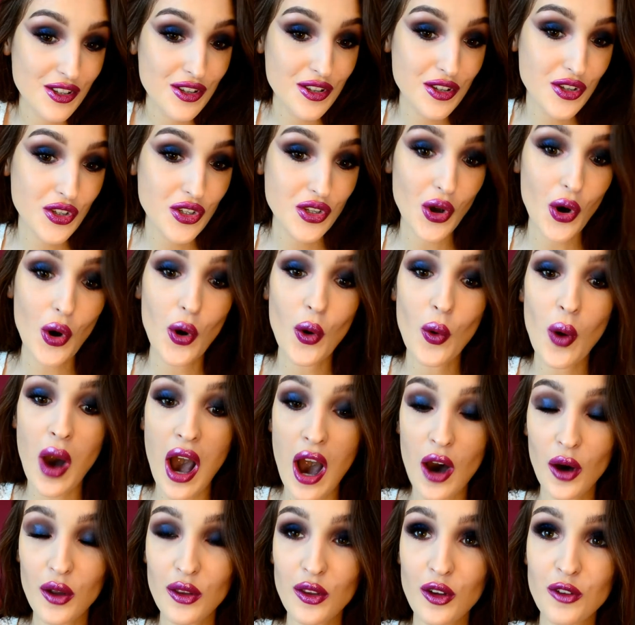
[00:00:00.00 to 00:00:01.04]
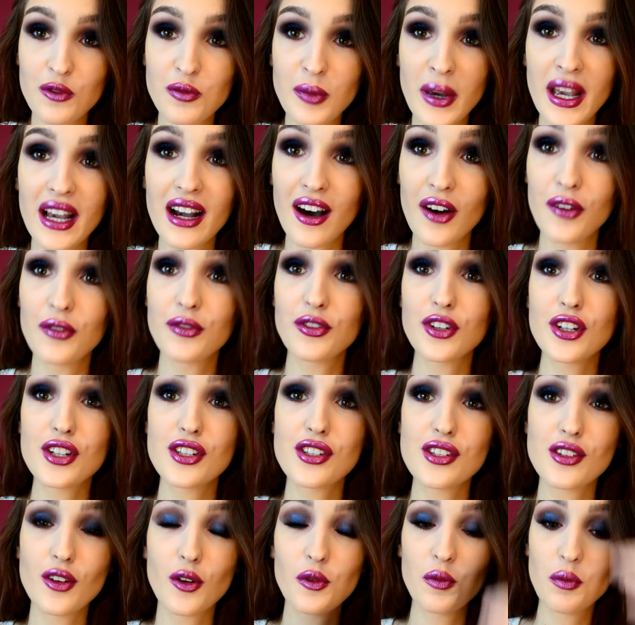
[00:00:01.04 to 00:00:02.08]
so out of my
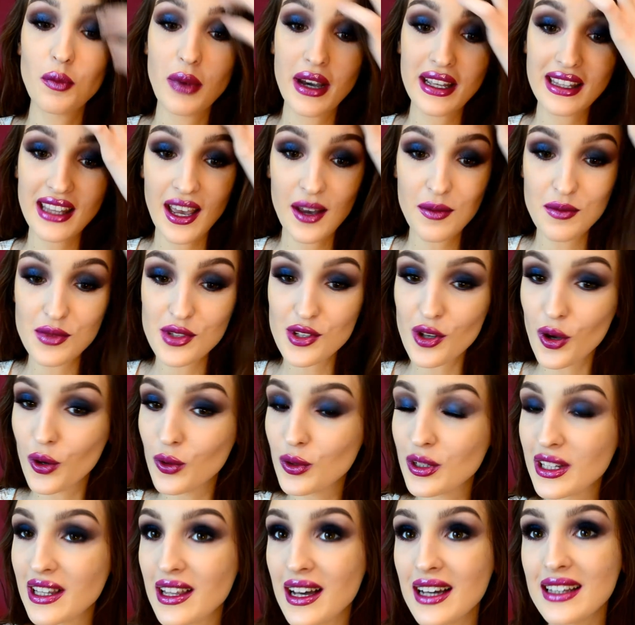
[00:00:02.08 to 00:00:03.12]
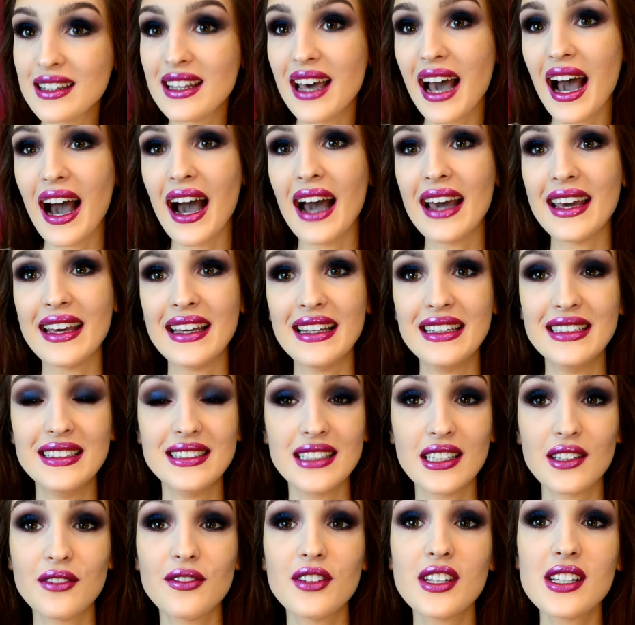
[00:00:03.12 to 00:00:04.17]
comfort zone, but I'm so glad I
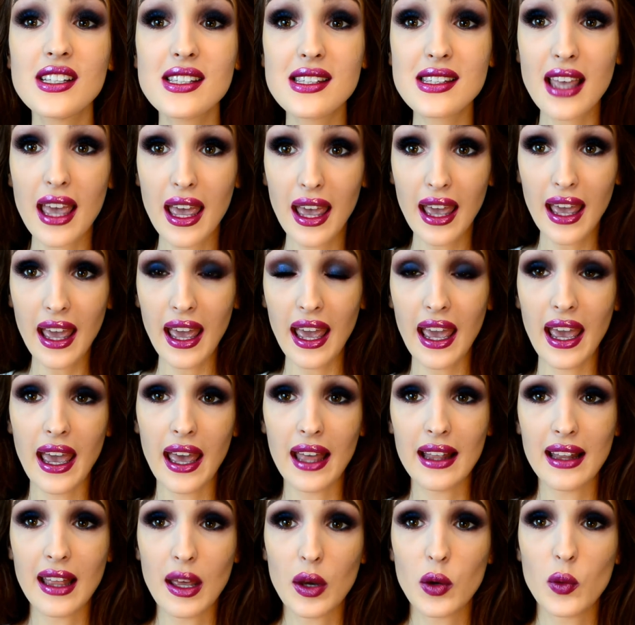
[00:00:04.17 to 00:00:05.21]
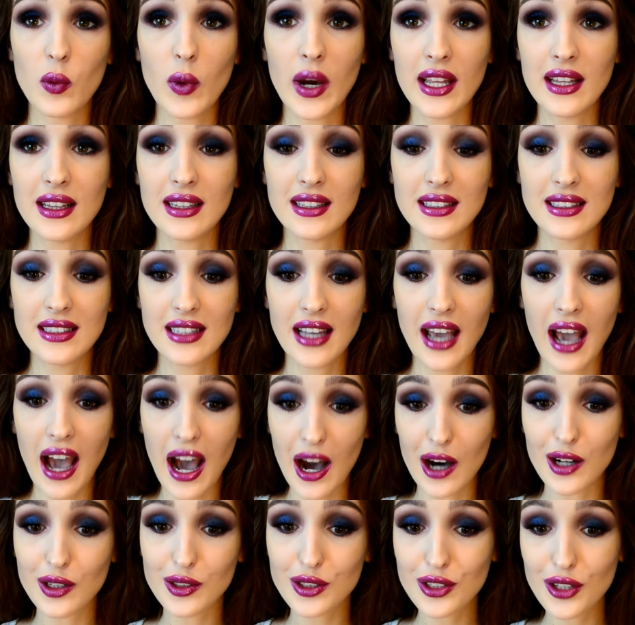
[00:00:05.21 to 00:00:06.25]
did this and I went
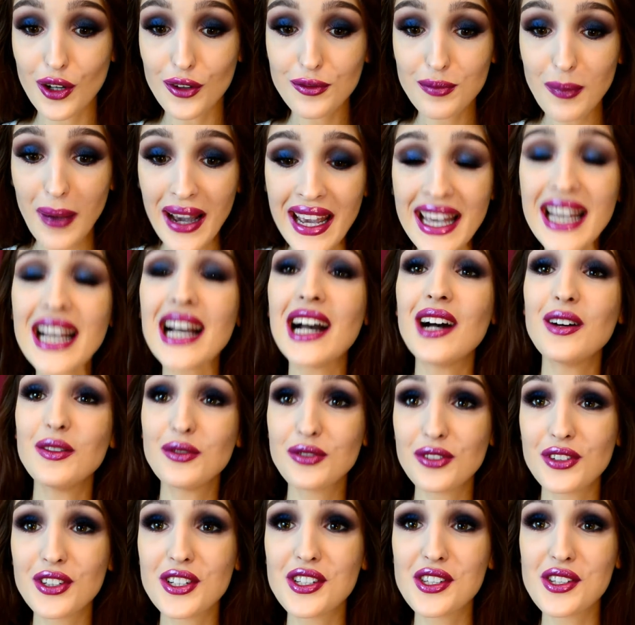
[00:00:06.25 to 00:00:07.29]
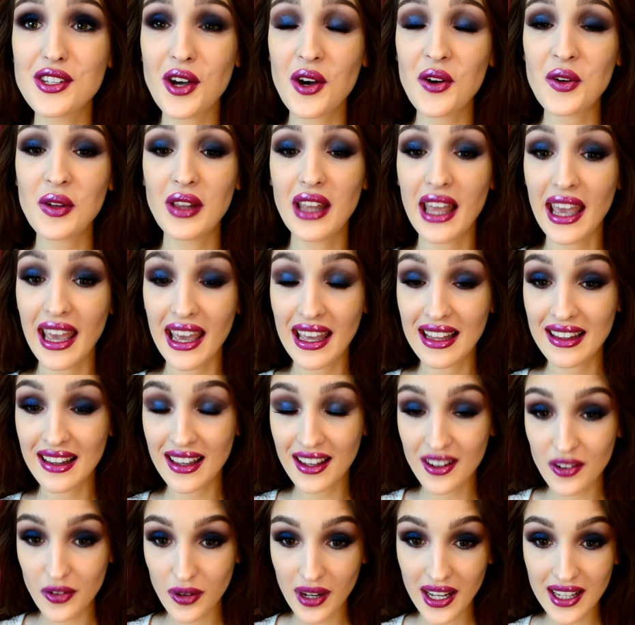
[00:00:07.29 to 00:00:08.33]
out of my comfort zone and
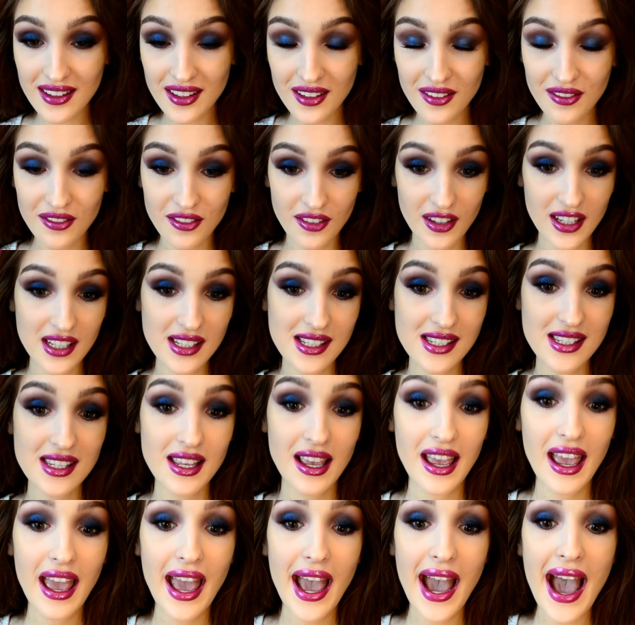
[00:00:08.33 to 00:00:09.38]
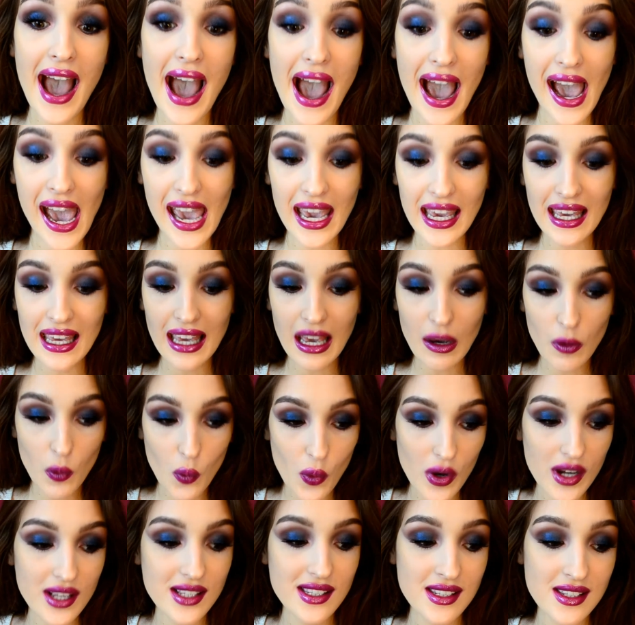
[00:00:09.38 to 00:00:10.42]
I created this. I
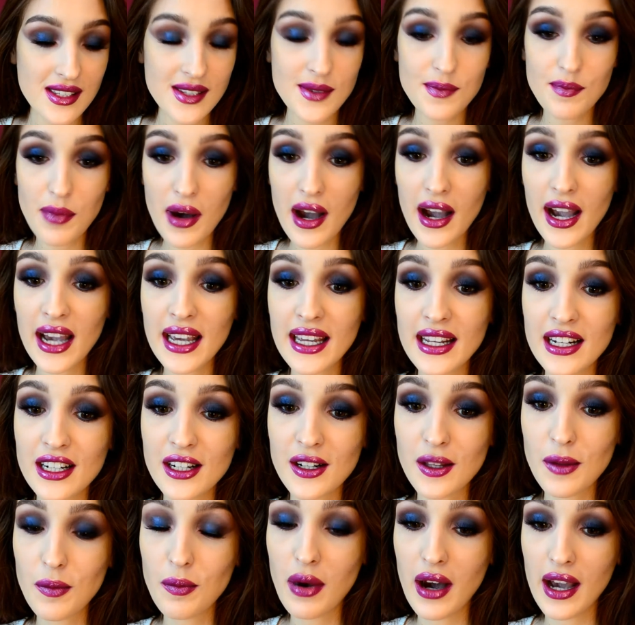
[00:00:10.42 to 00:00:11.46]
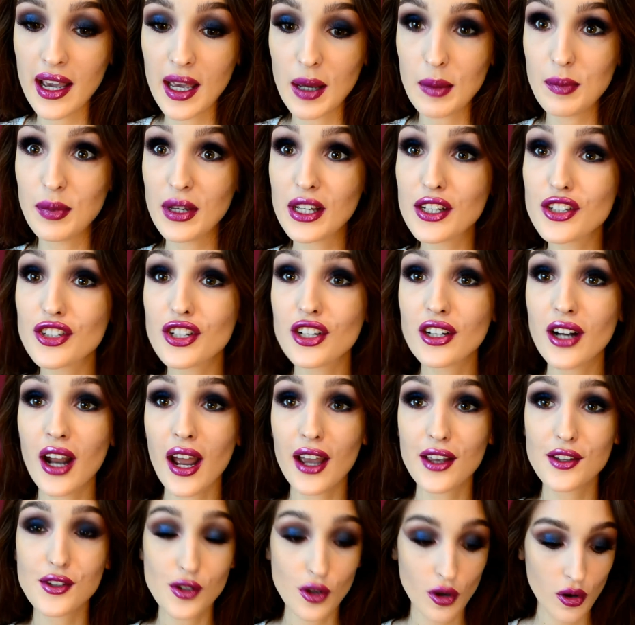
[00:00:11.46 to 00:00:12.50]
was inspired by a picture
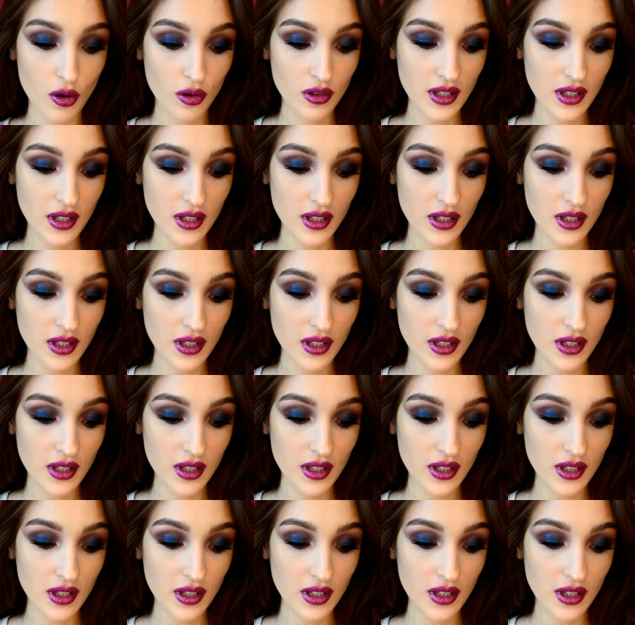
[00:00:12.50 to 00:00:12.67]
I saw on